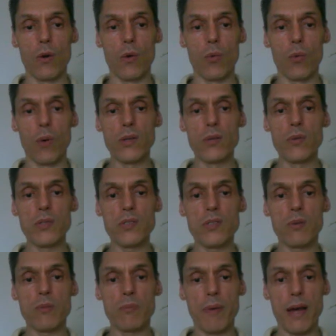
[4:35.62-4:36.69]
One who is
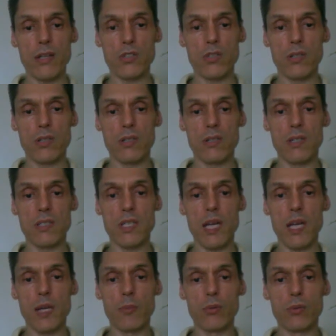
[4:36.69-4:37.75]
compassionate is
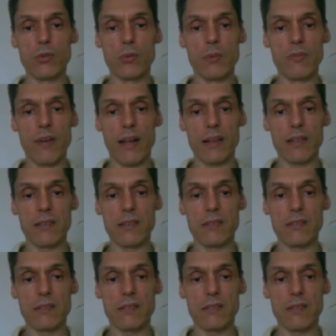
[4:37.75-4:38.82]
able to be
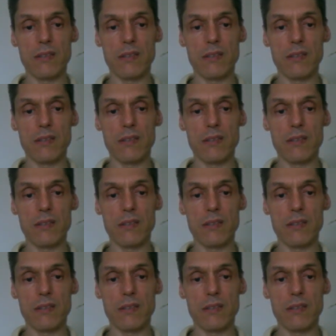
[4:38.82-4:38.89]
valiant.